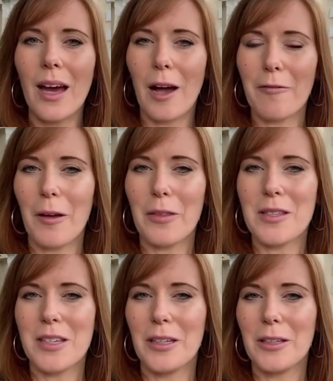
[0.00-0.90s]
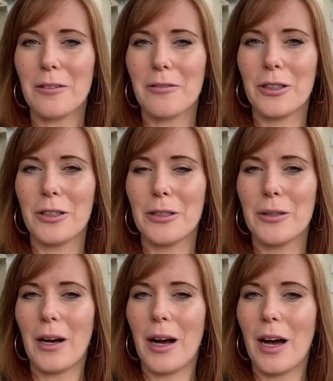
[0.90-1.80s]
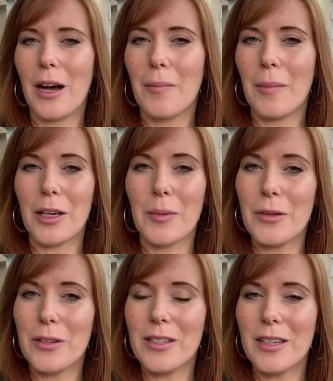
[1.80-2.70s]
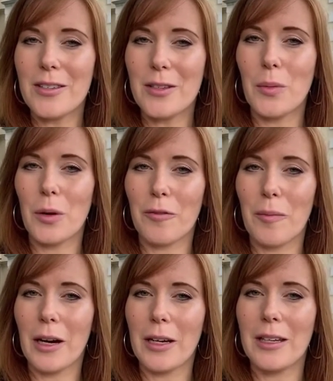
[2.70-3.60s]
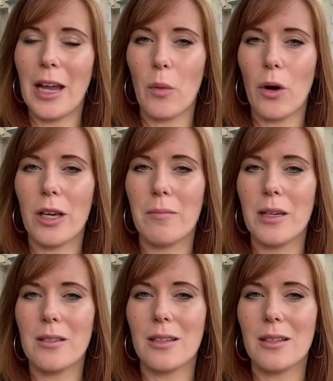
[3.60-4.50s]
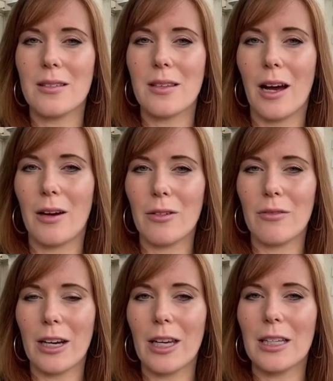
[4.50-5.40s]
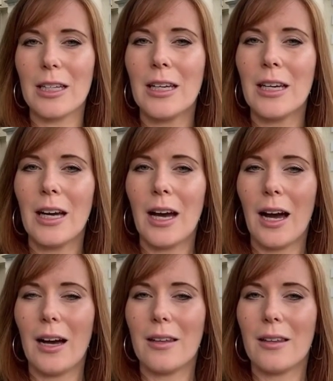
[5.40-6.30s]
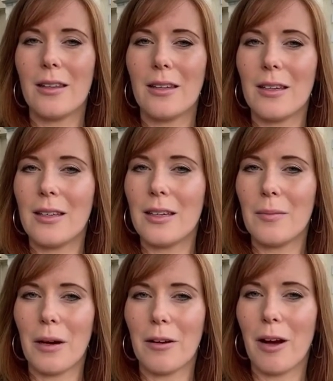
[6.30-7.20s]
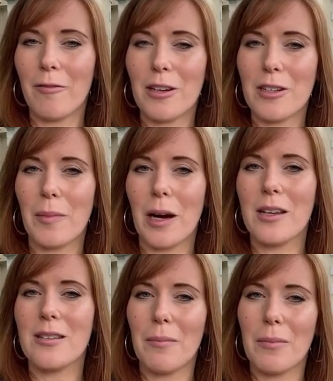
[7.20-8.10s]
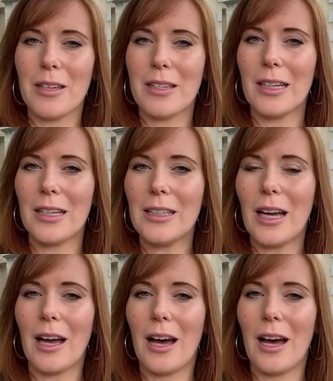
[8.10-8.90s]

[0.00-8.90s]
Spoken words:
I found this deal through my community, so one of my networking meetings that I run regularly, a friend of mine sent me the deal.